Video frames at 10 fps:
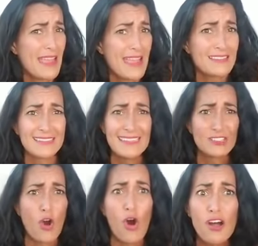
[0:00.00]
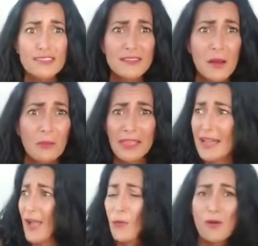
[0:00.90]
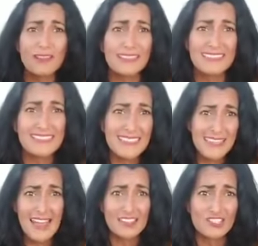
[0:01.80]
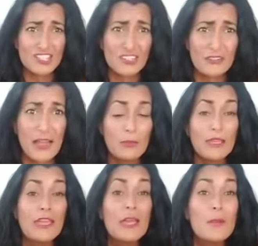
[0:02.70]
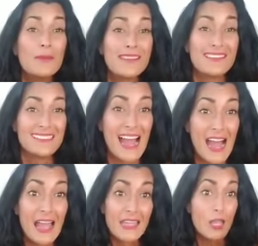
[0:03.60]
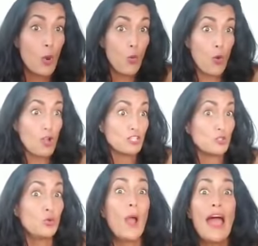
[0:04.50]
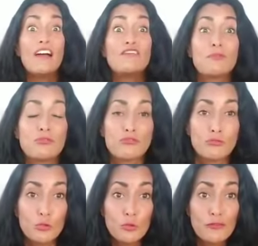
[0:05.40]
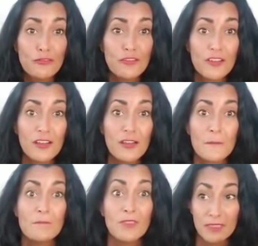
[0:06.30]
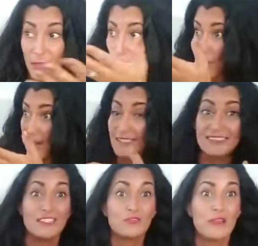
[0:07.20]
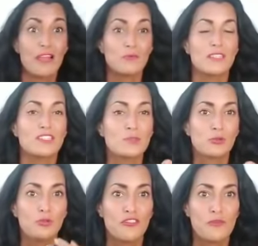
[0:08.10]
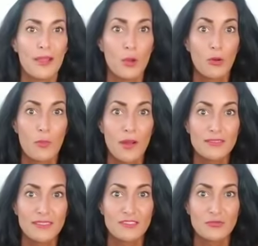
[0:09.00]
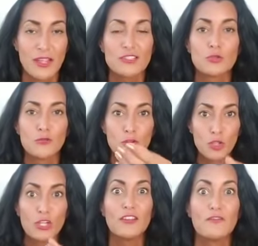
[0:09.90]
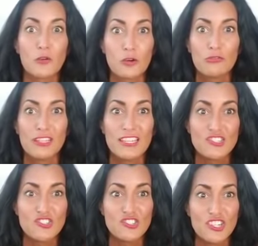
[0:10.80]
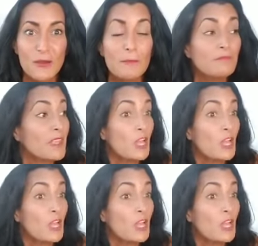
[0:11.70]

an ass. It's awesome. Like, I want to see that shit around me because I want to have proof that what I see around me is proof of my own abundance, right? So if you're looking for a relationship,